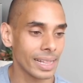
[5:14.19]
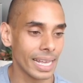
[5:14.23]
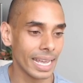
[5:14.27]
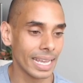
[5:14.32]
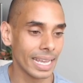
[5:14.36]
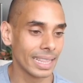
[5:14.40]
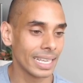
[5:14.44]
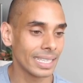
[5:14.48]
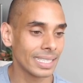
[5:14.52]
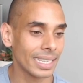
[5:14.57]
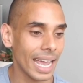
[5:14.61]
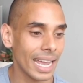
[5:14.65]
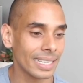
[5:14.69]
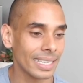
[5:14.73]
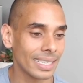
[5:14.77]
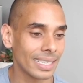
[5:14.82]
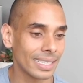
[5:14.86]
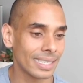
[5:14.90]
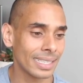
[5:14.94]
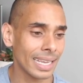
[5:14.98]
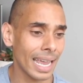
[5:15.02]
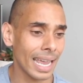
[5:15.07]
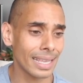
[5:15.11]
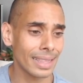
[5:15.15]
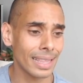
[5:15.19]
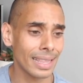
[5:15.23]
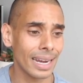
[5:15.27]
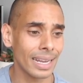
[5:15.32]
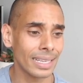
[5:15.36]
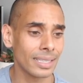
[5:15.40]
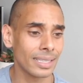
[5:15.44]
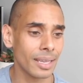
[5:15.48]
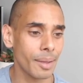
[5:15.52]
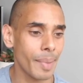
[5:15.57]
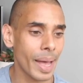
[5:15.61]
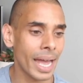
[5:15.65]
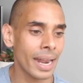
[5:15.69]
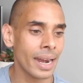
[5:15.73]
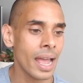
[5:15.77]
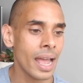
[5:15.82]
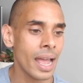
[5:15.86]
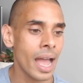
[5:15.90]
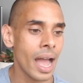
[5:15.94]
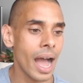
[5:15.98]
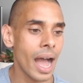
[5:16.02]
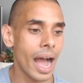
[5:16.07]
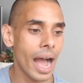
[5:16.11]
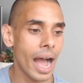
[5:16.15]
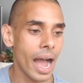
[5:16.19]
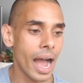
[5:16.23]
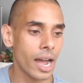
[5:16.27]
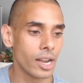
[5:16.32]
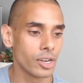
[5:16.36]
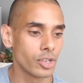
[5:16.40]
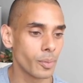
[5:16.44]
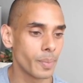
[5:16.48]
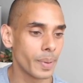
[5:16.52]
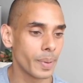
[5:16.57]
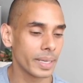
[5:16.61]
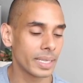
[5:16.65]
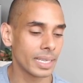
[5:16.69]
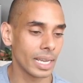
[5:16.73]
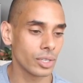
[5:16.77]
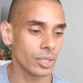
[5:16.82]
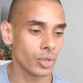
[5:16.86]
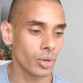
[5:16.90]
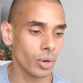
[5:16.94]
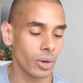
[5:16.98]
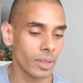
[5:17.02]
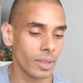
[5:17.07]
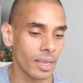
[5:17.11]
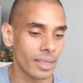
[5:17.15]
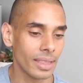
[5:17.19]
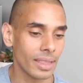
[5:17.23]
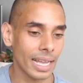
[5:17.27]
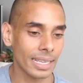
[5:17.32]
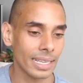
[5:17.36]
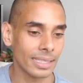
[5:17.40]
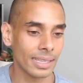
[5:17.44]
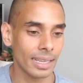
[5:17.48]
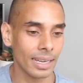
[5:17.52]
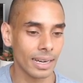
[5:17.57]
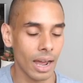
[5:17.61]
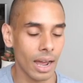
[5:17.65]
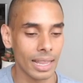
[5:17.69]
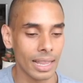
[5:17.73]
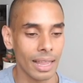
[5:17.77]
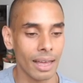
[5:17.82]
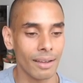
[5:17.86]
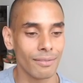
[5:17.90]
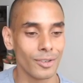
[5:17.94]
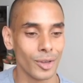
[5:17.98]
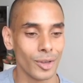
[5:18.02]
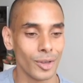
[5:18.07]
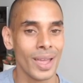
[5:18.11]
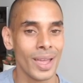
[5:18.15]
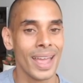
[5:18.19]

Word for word: In this case, it's saying that it's about 100% sure that that's an I love you.